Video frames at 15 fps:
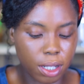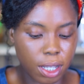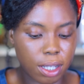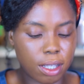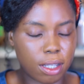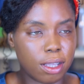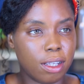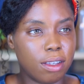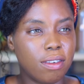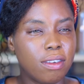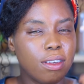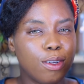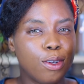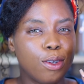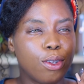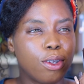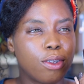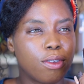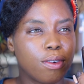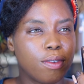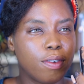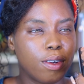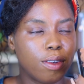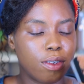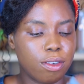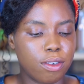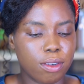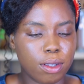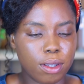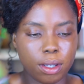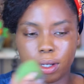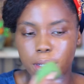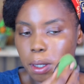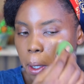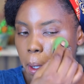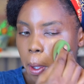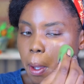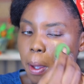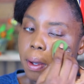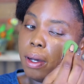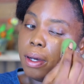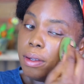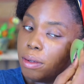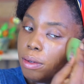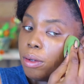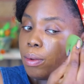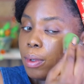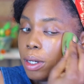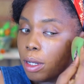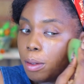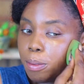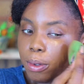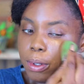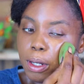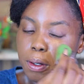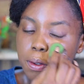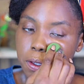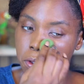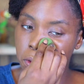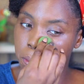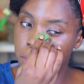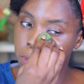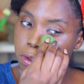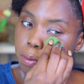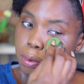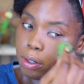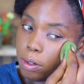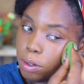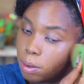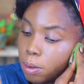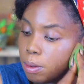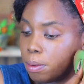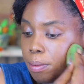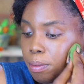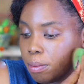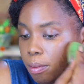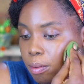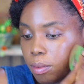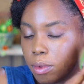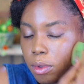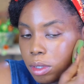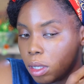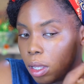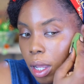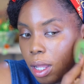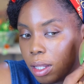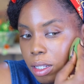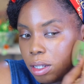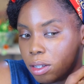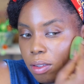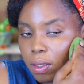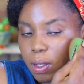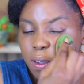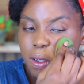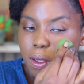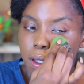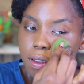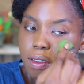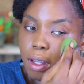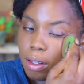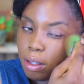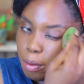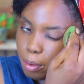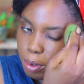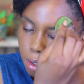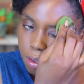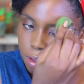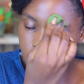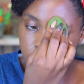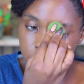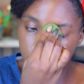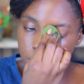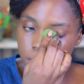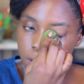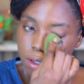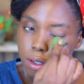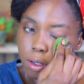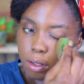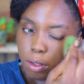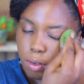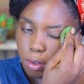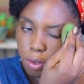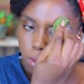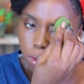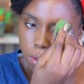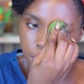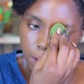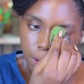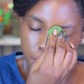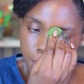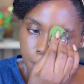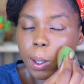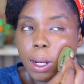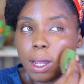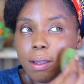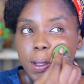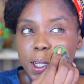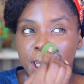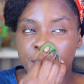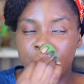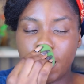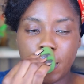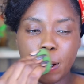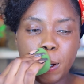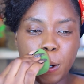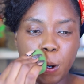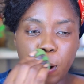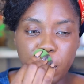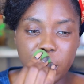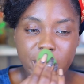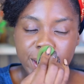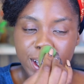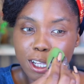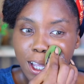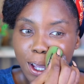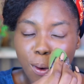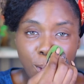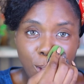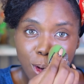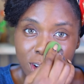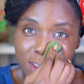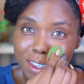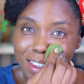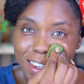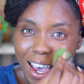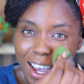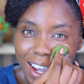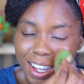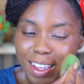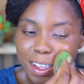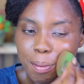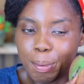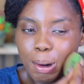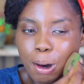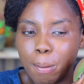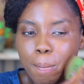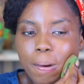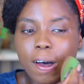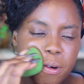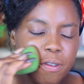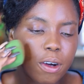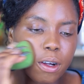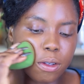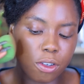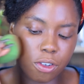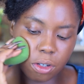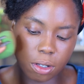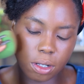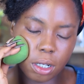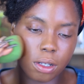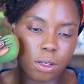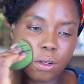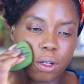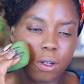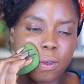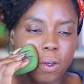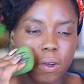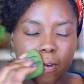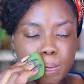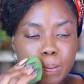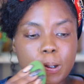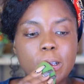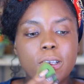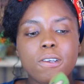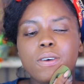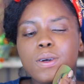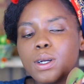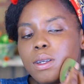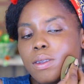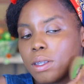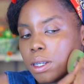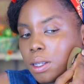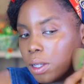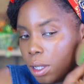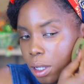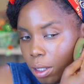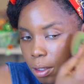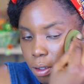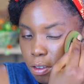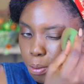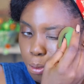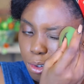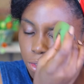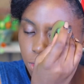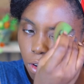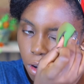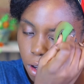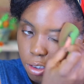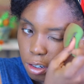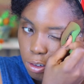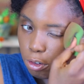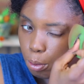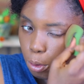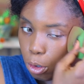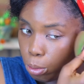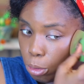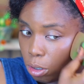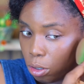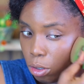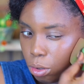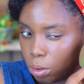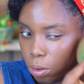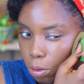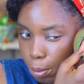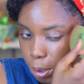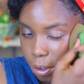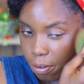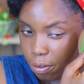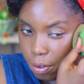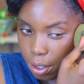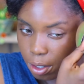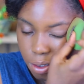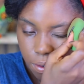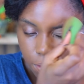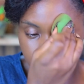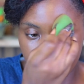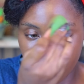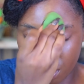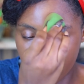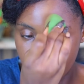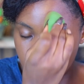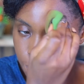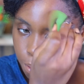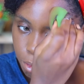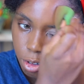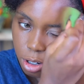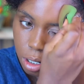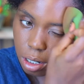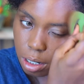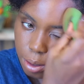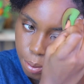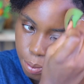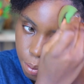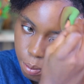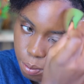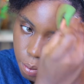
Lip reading: Like there's still a lot of foundation here. I don't know why I put out so much, because I think I was getting excited because I was doing the tutorial, and that's literally all you need, like one tiny pump of foundation and a lot of moisturizer. This moisturizer from ONLY Nigerian is my fave, with Vega.